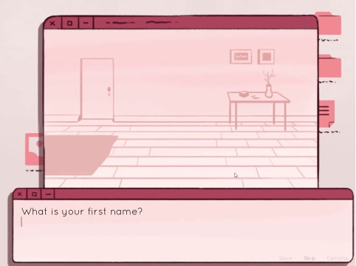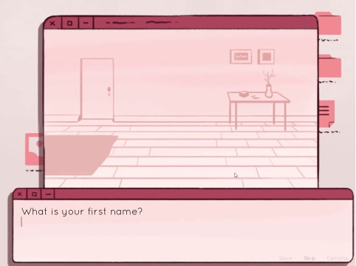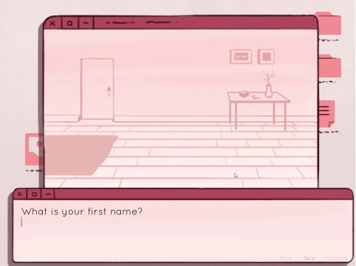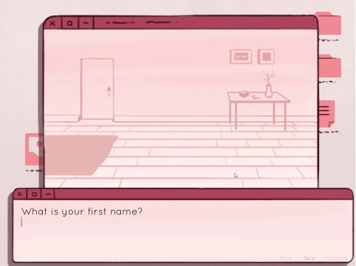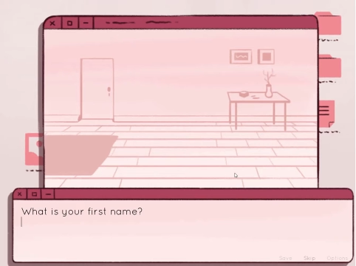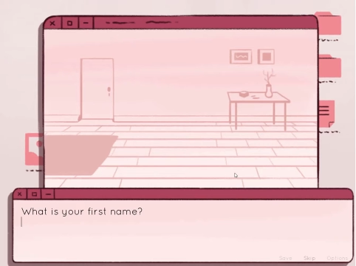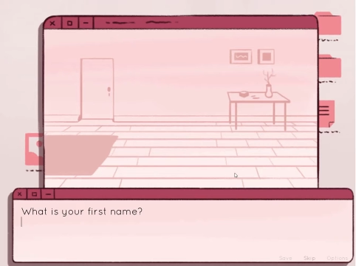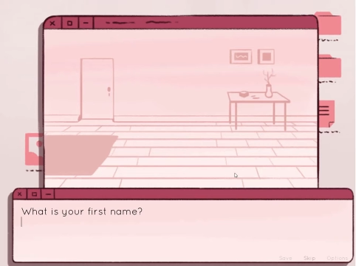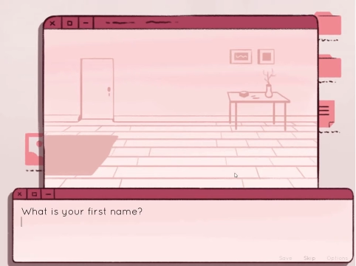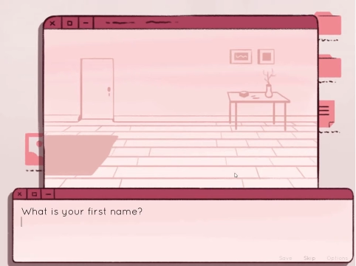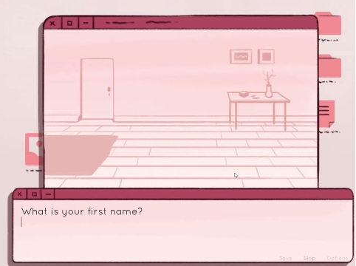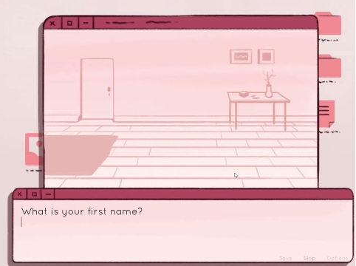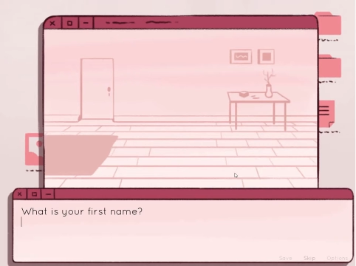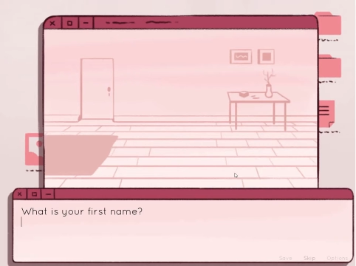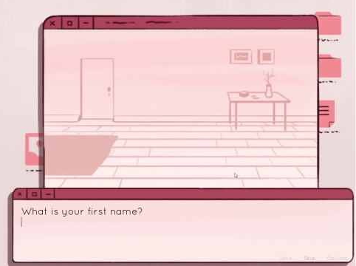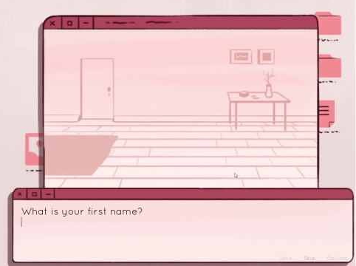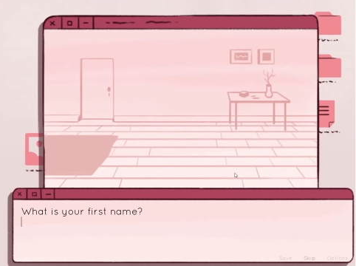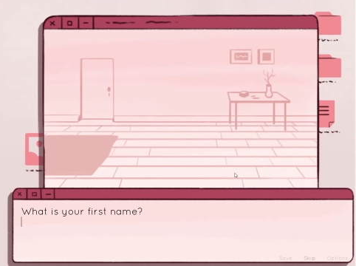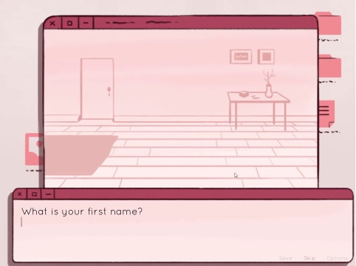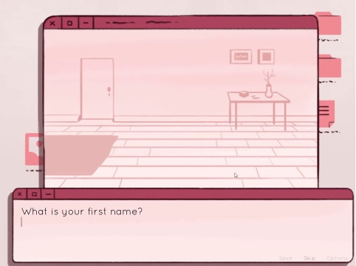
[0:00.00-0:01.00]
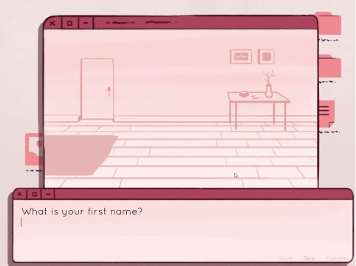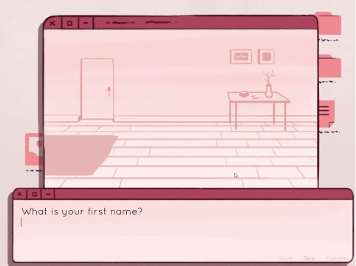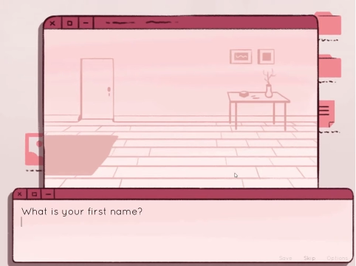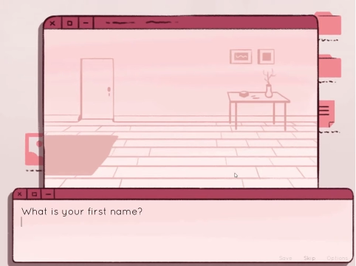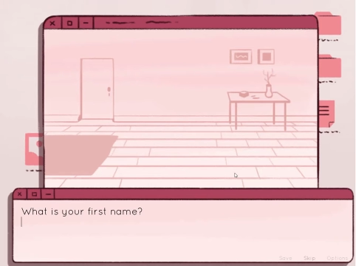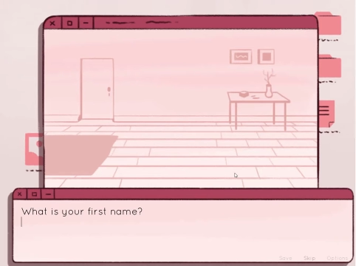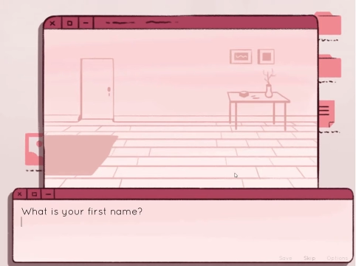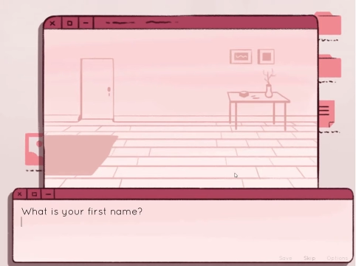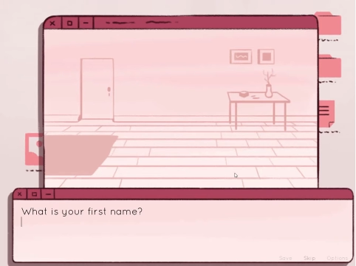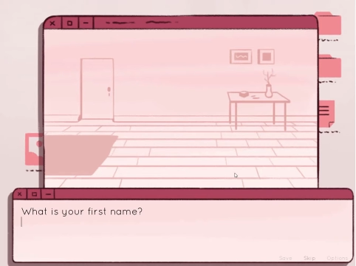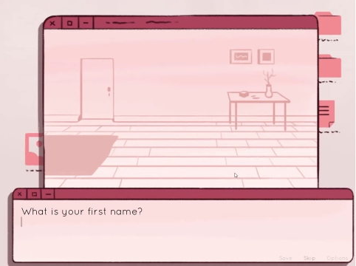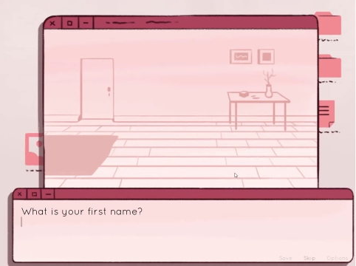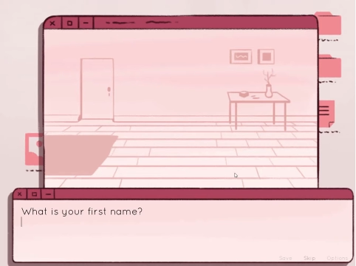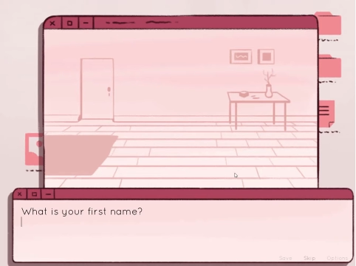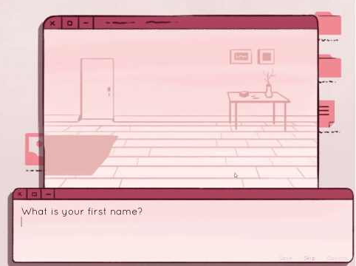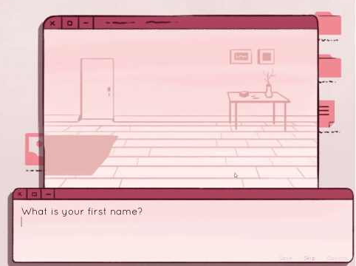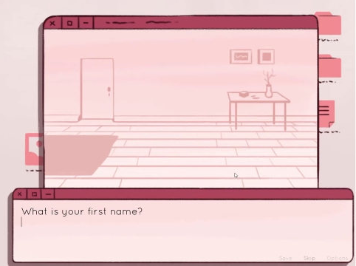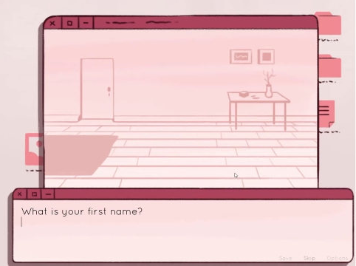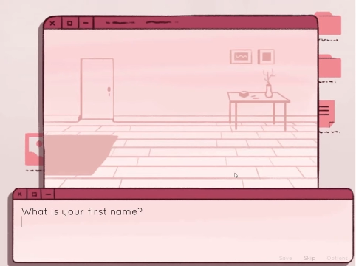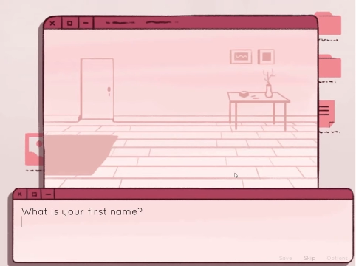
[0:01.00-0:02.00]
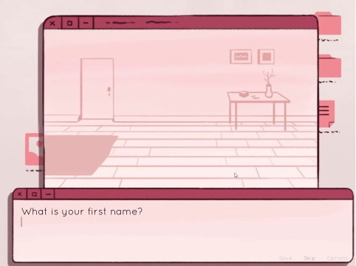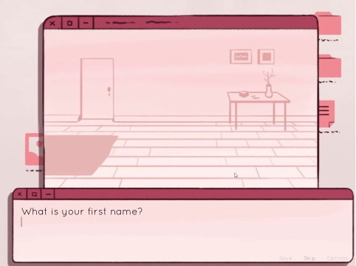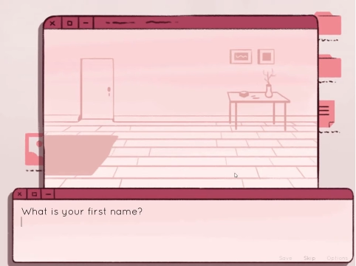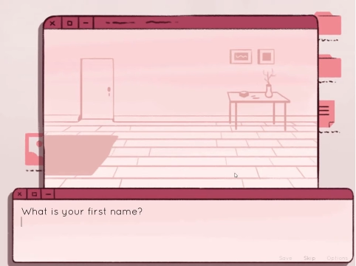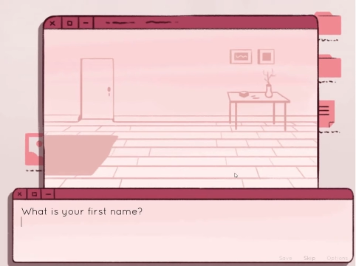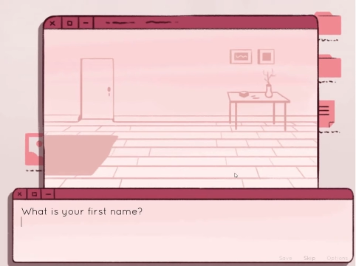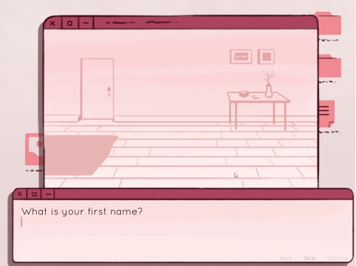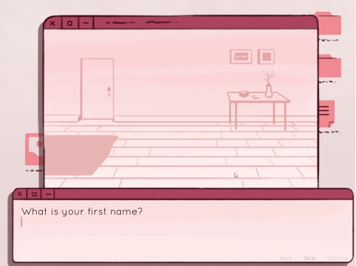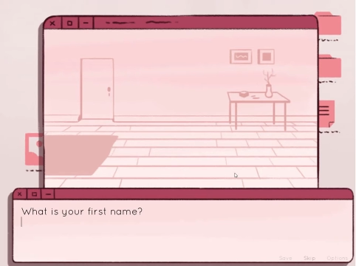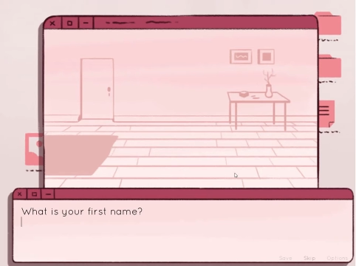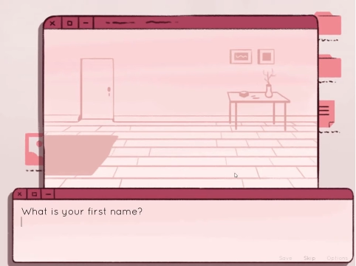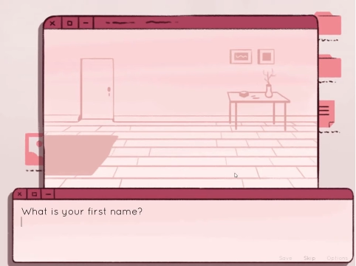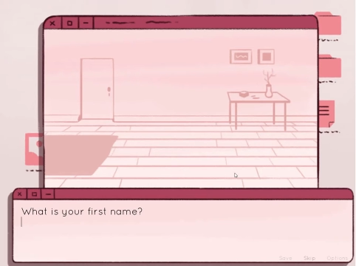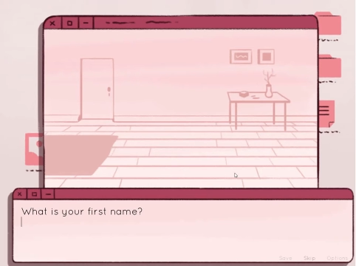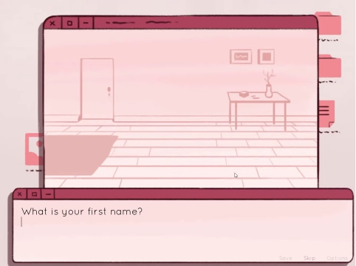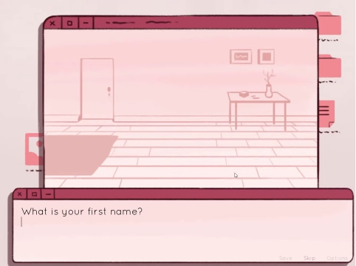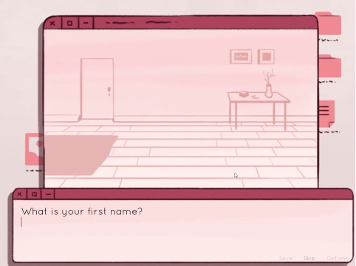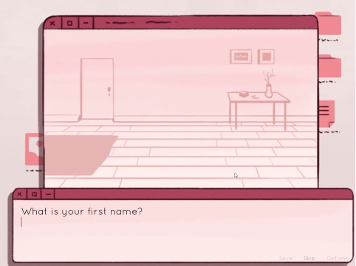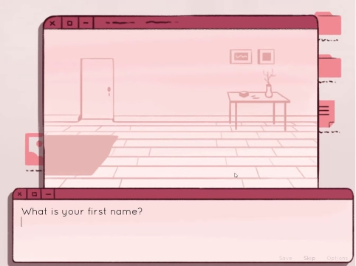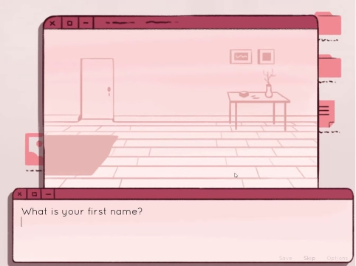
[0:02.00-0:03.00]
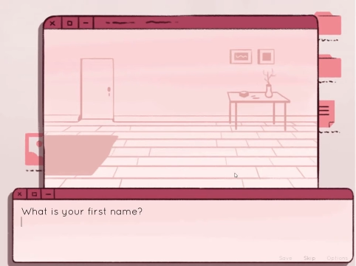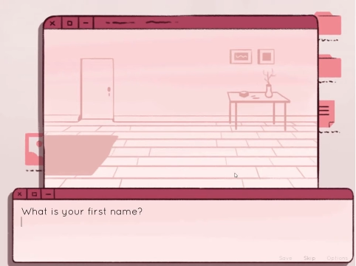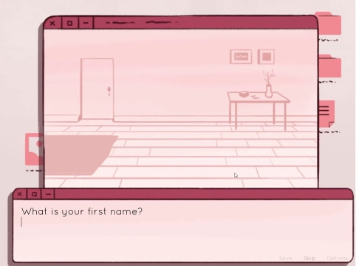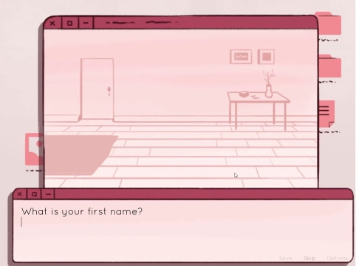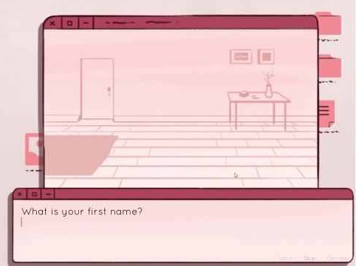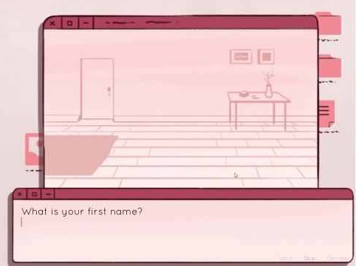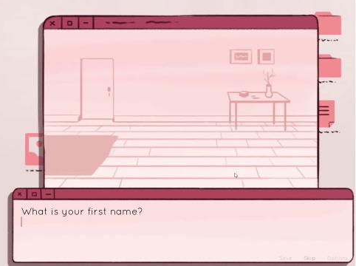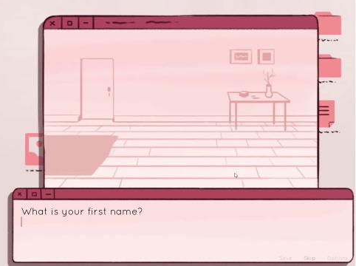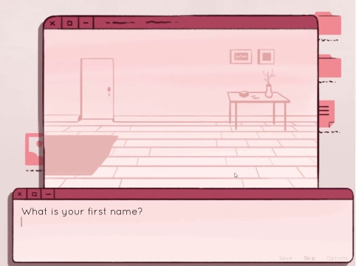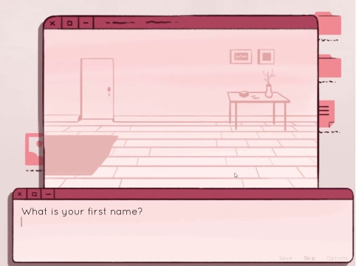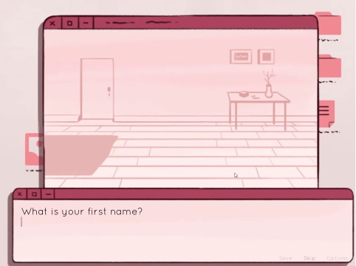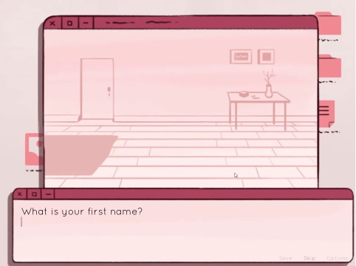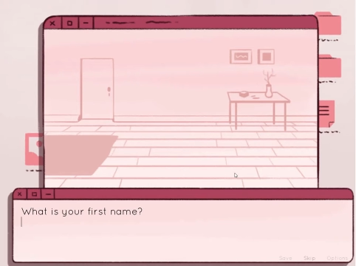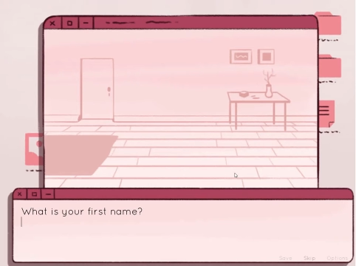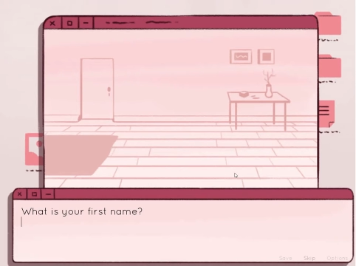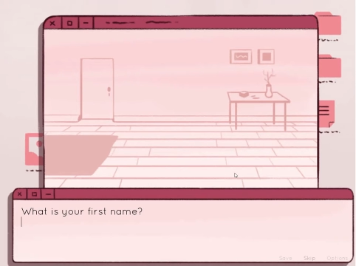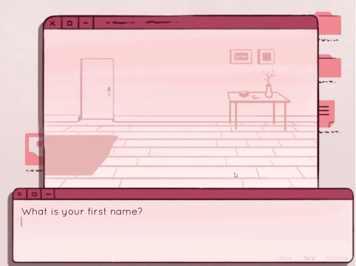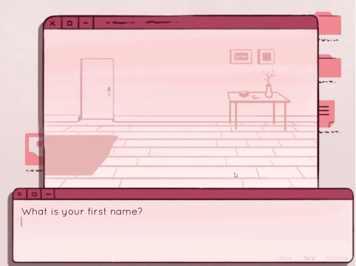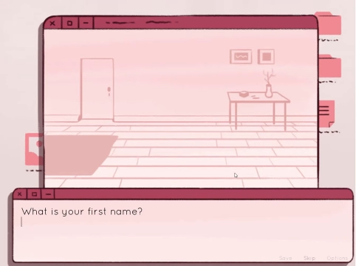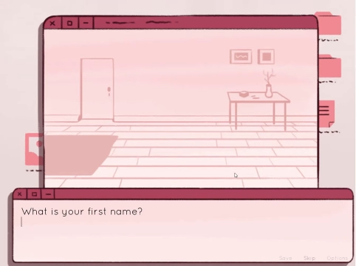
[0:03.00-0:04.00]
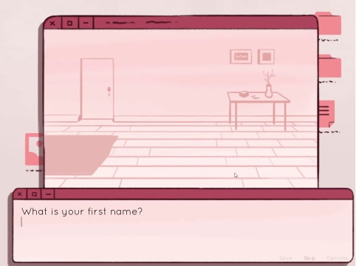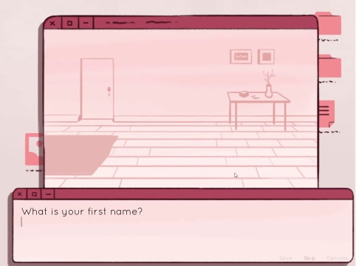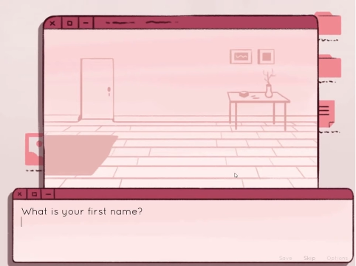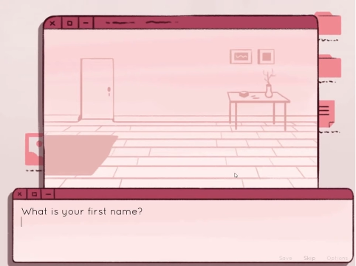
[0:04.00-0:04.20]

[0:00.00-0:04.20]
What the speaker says: No face is visible, so there are no lips to read.